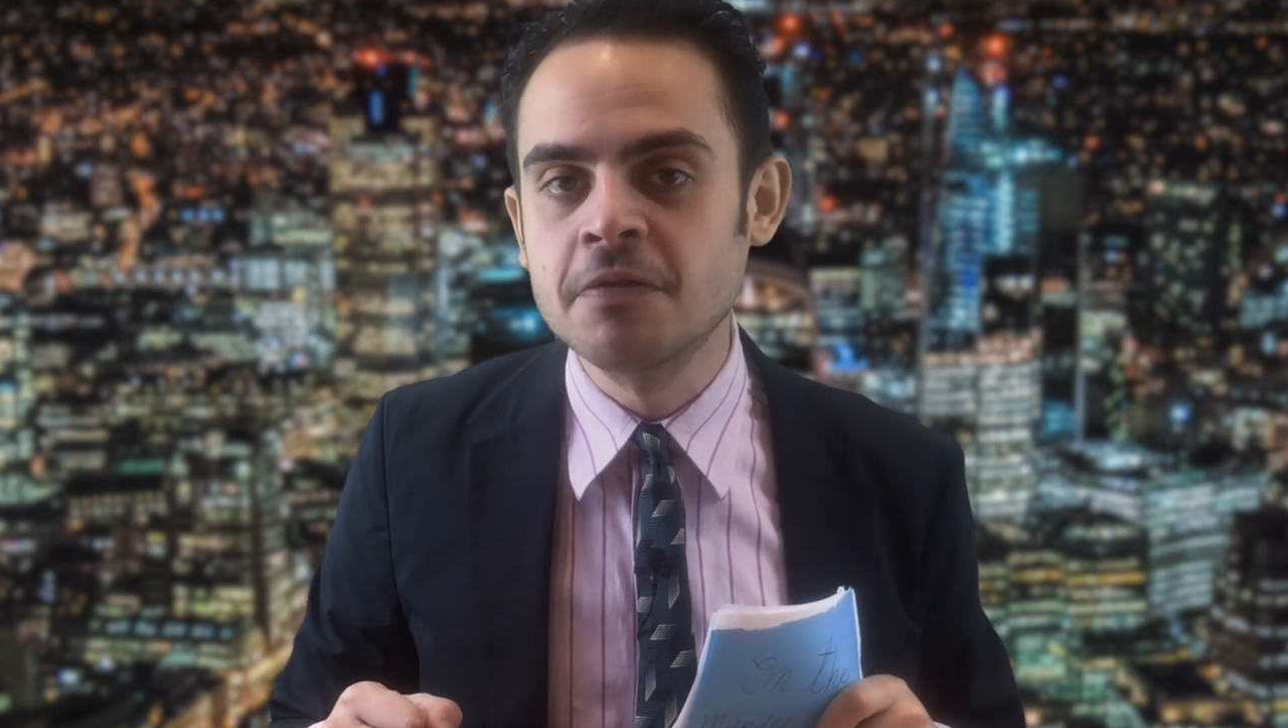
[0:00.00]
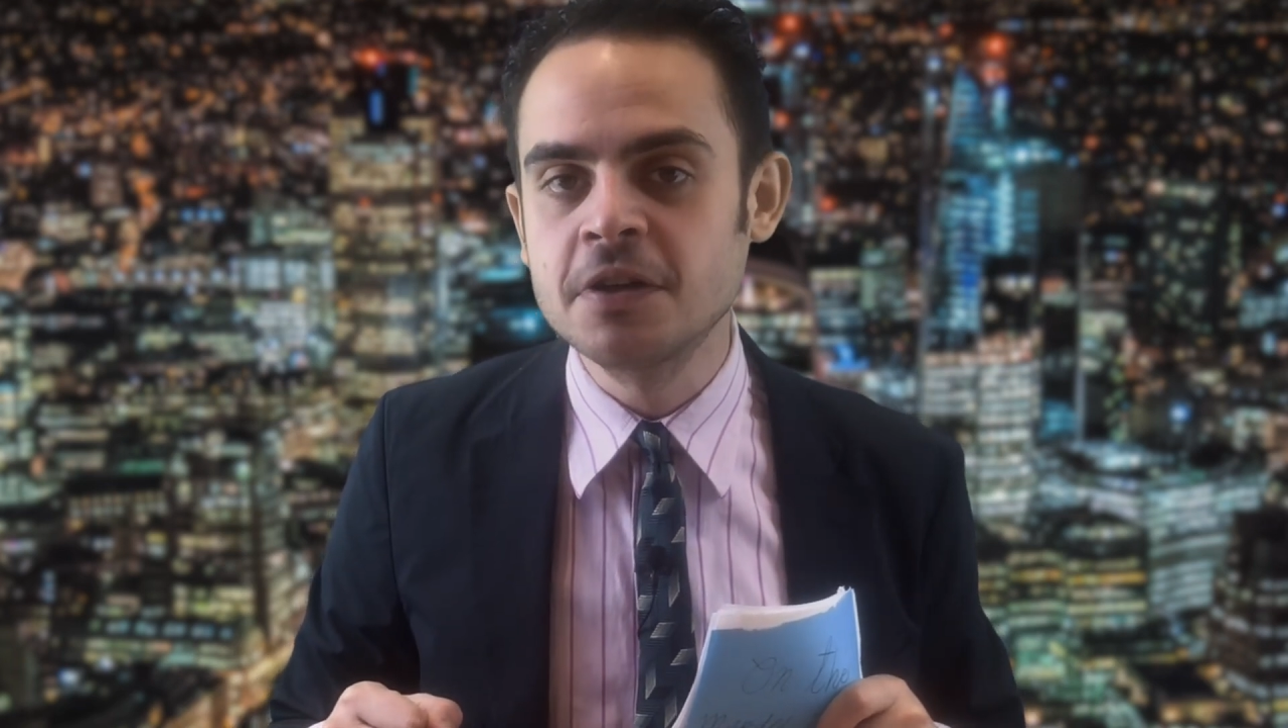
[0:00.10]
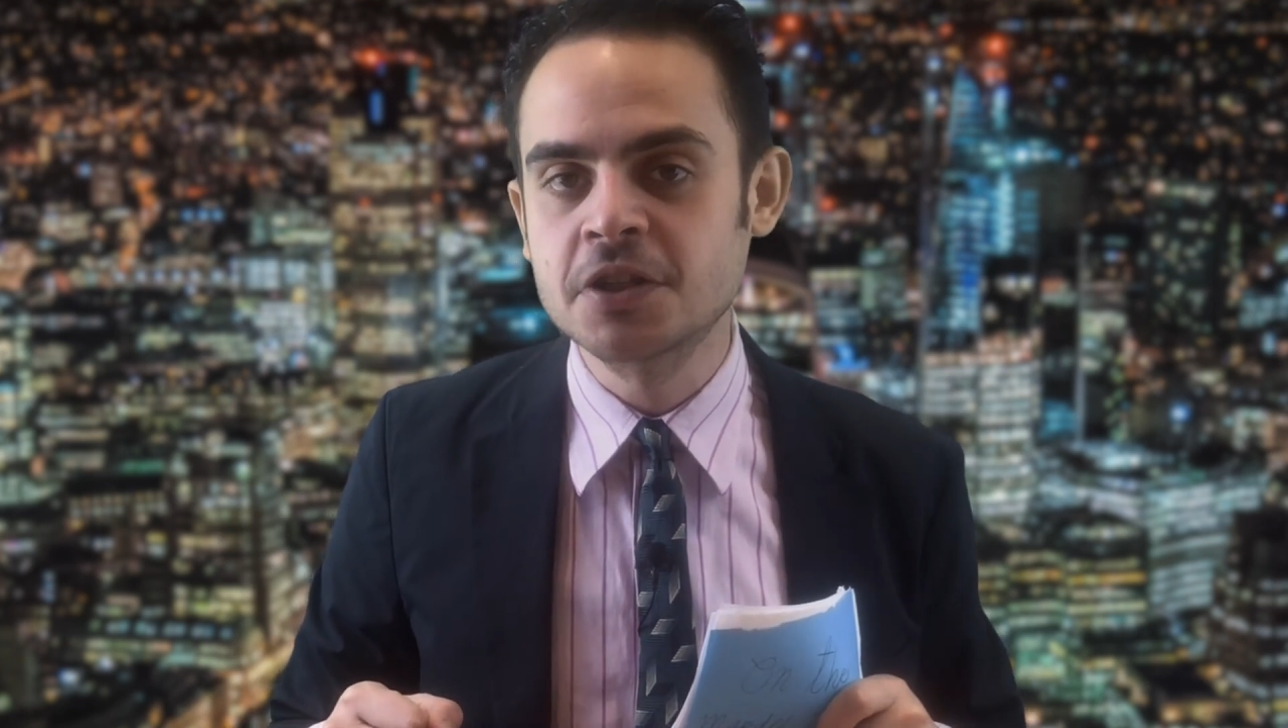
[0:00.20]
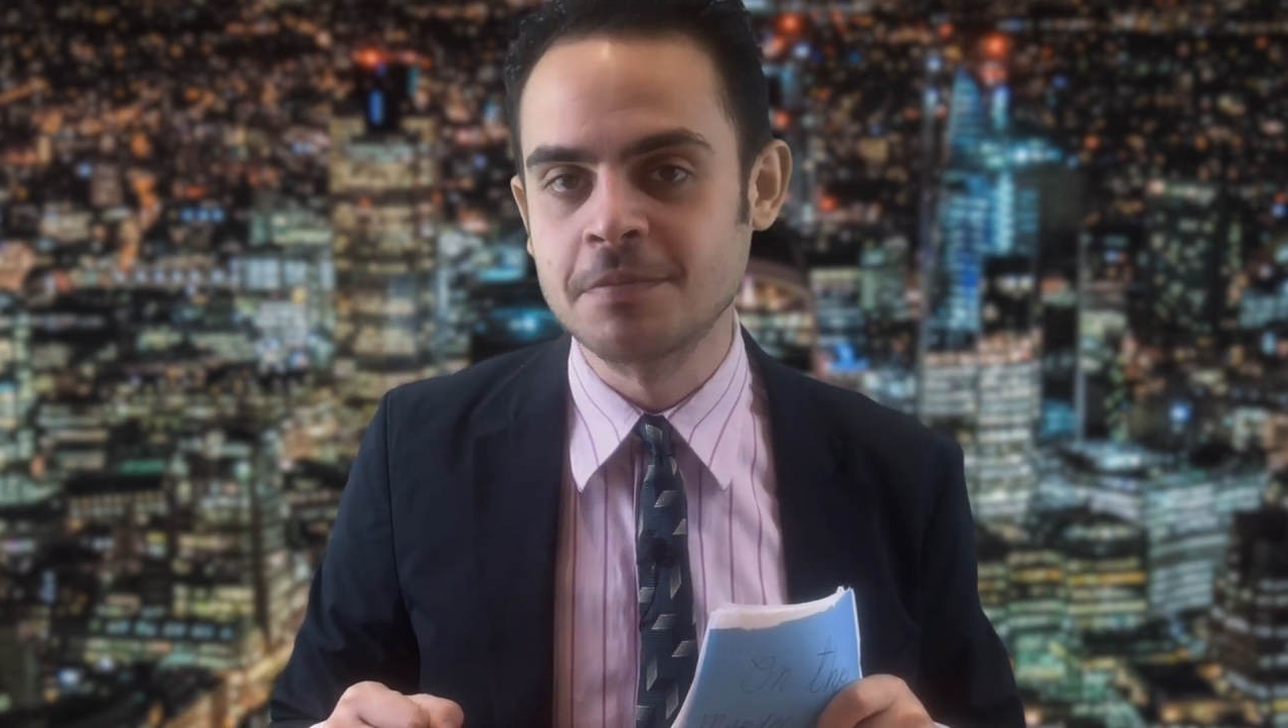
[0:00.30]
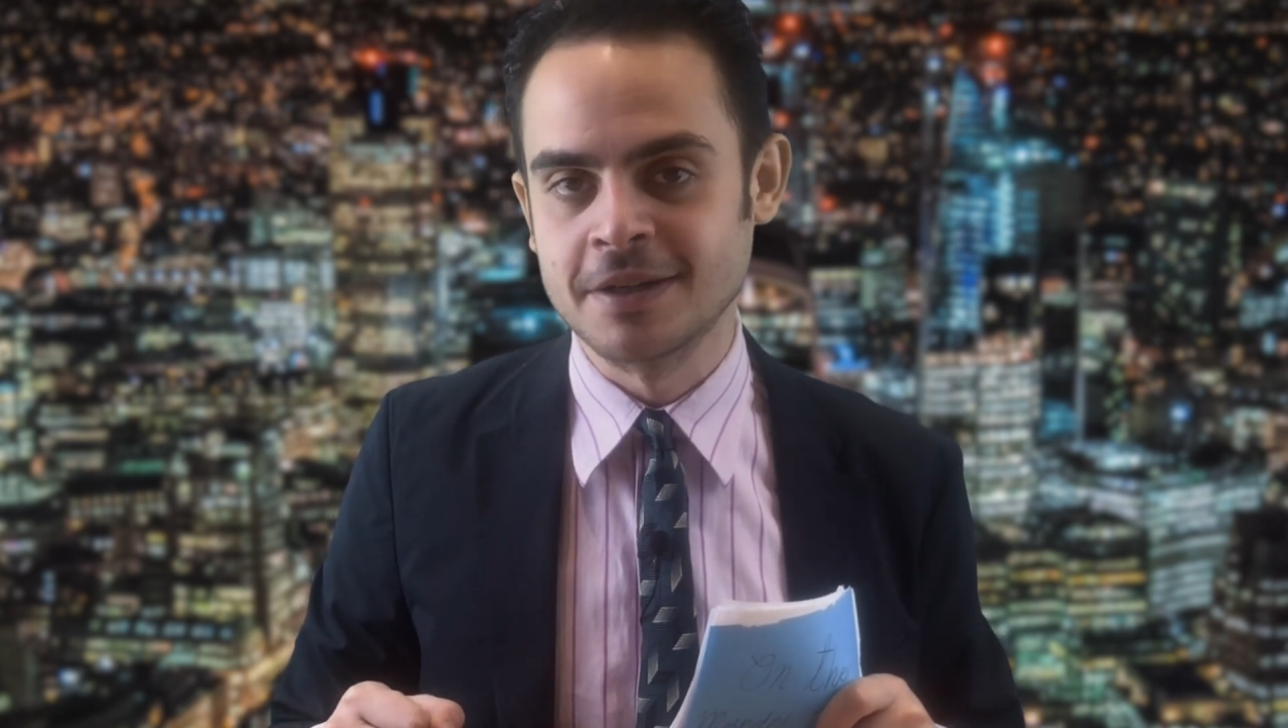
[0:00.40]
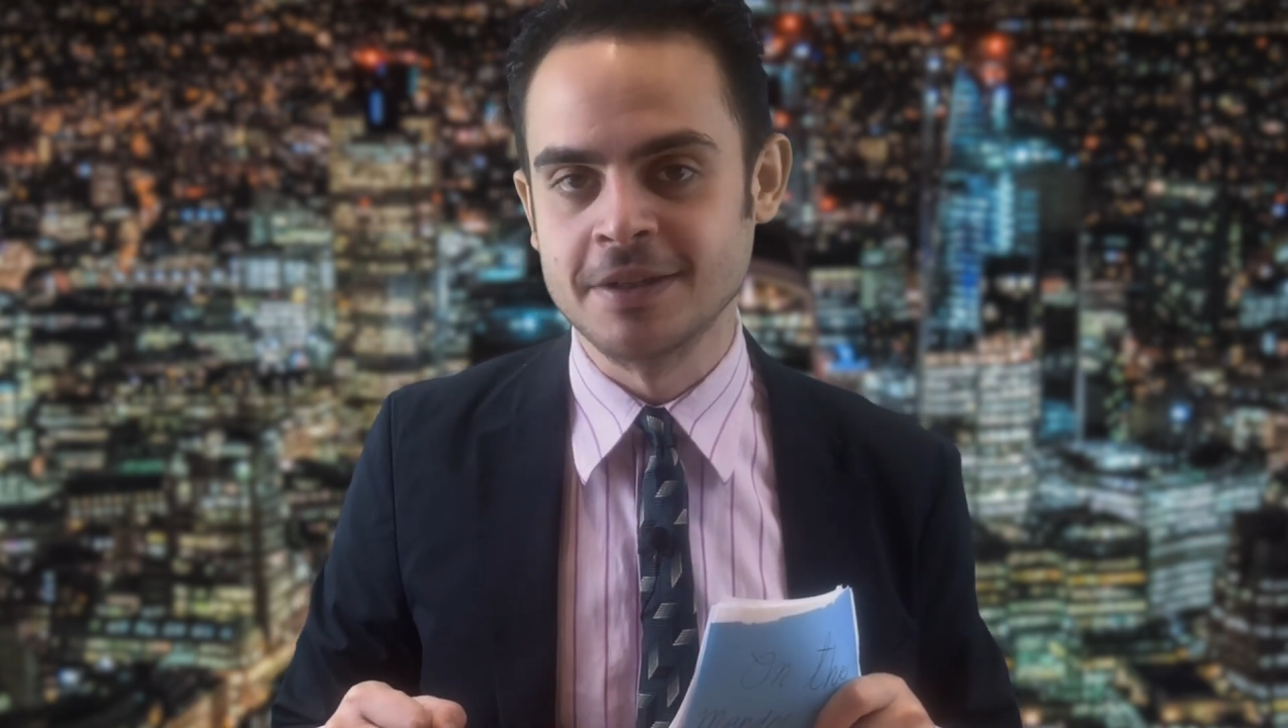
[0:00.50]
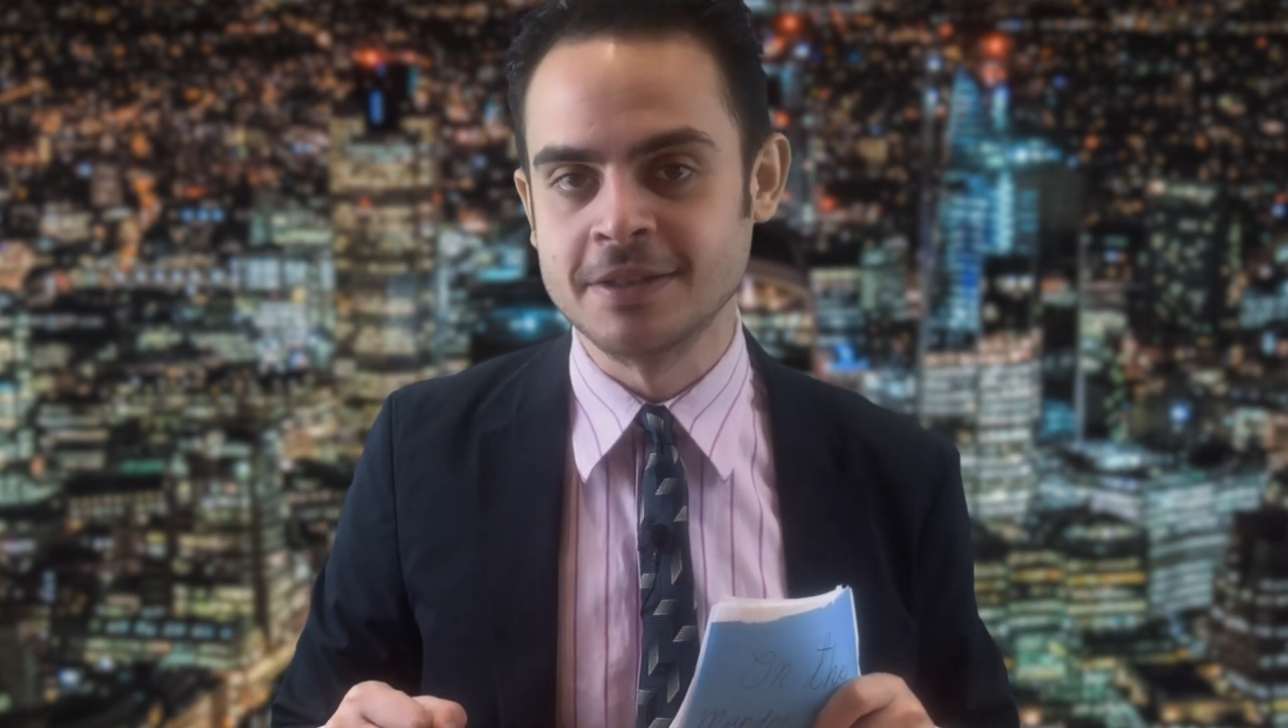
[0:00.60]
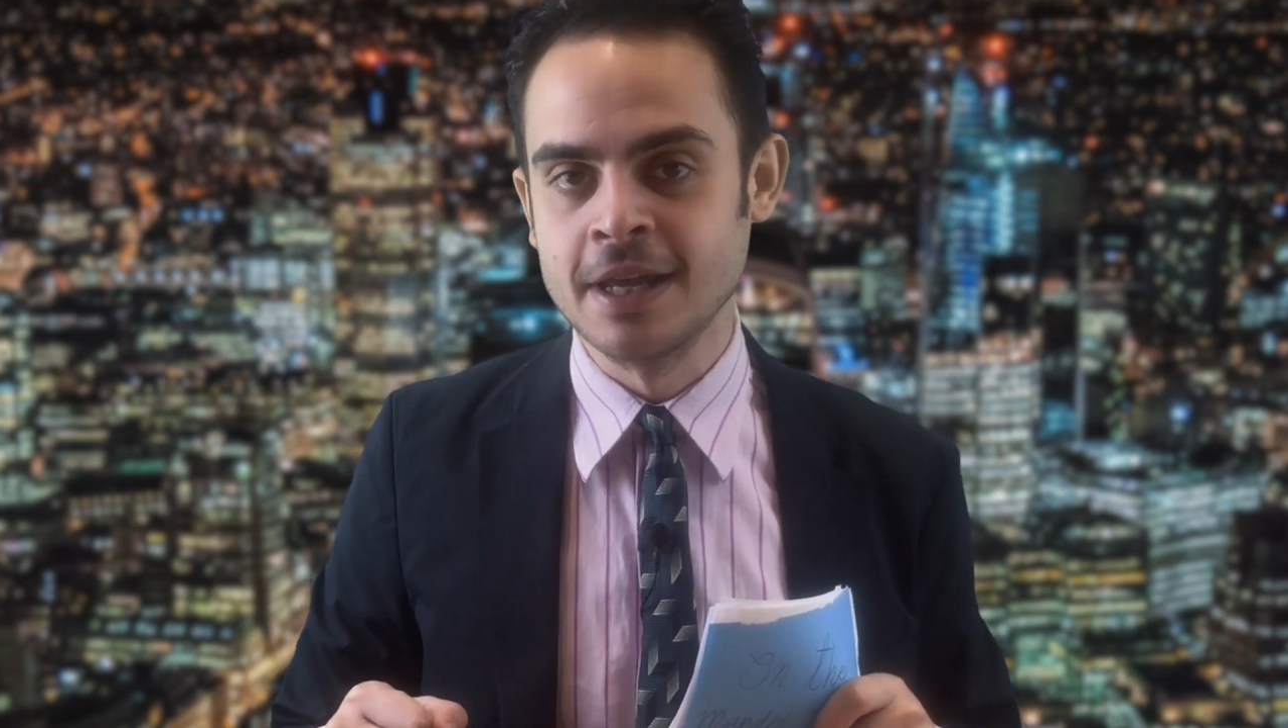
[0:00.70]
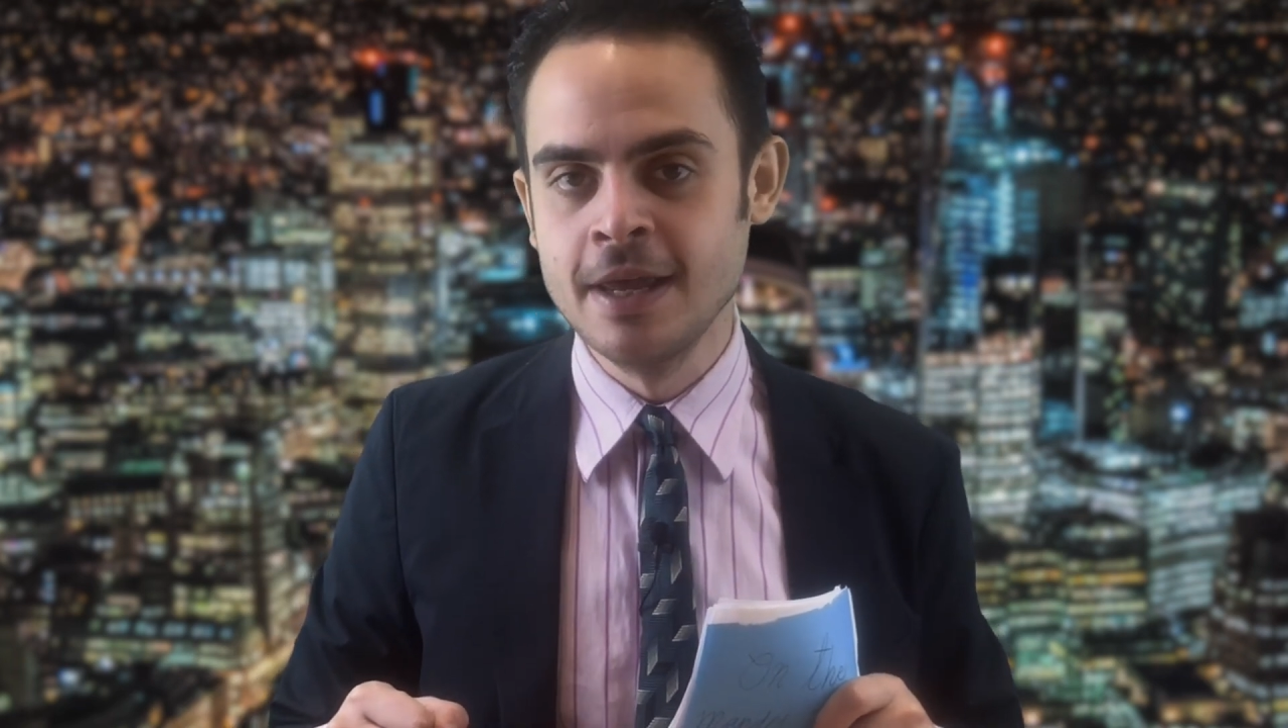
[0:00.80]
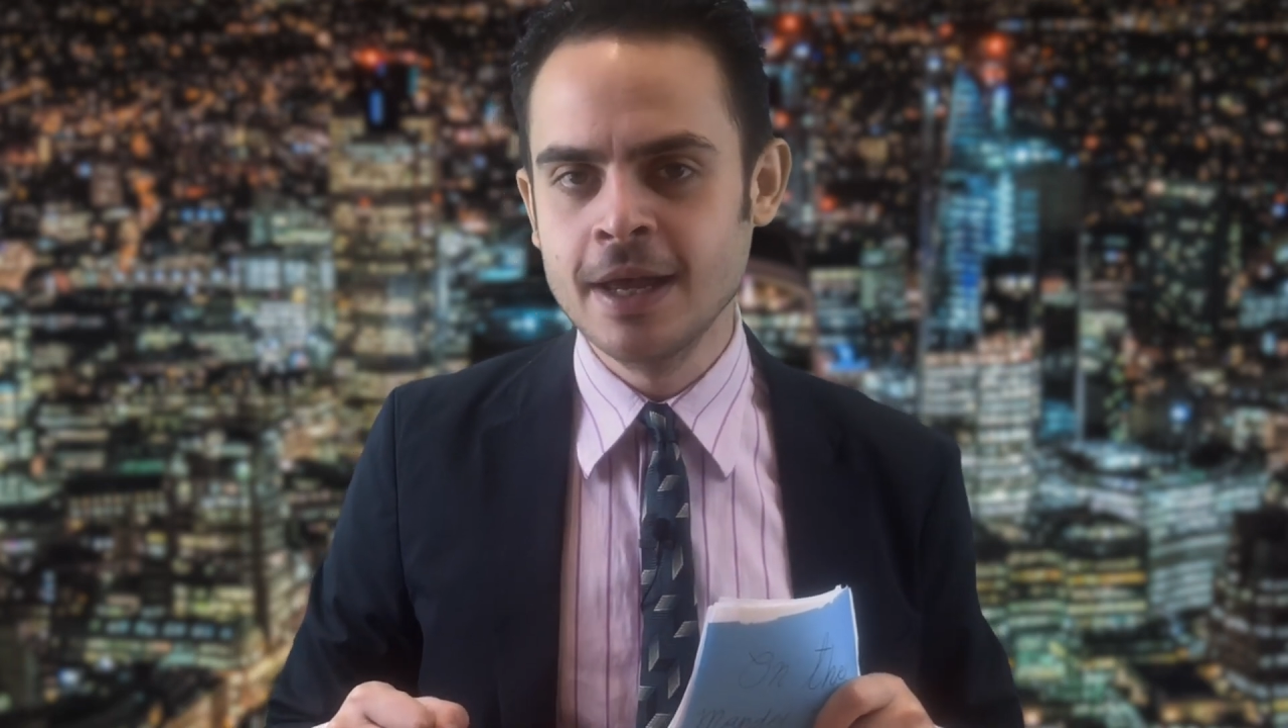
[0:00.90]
fishmonger's